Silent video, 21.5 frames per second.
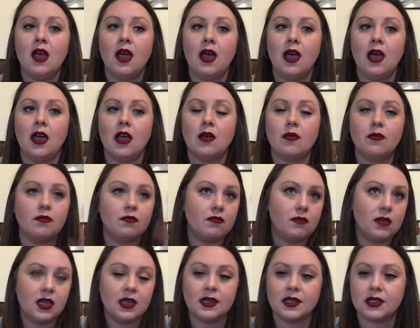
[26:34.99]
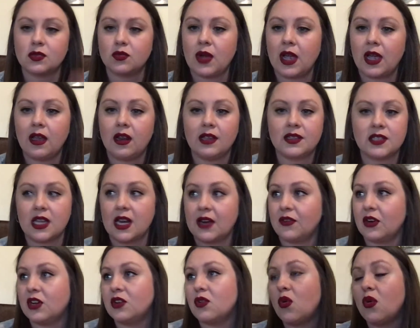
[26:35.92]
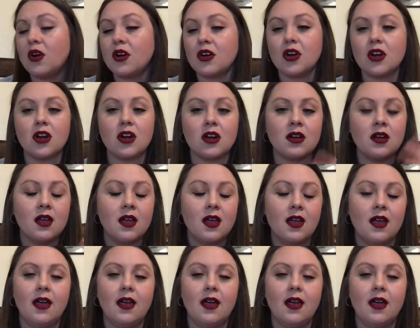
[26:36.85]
is right. It's at every corner.